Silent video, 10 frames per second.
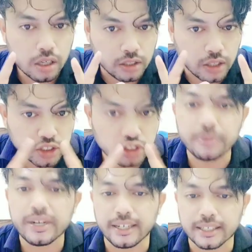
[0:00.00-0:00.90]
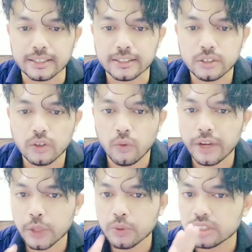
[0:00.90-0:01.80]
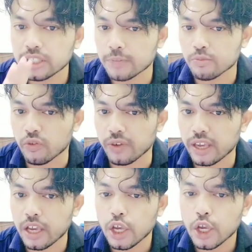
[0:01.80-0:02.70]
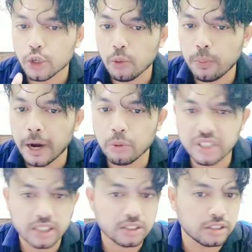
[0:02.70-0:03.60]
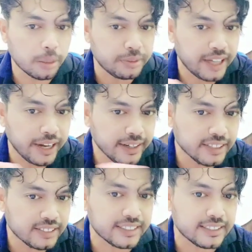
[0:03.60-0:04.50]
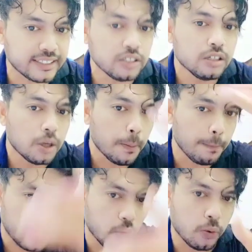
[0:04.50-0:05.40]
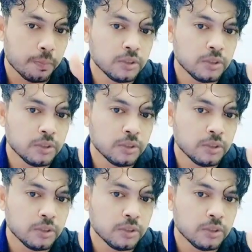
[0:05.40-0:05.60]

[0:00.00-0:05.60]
The subtitle. When you see the movie, you found the subtitle is written below,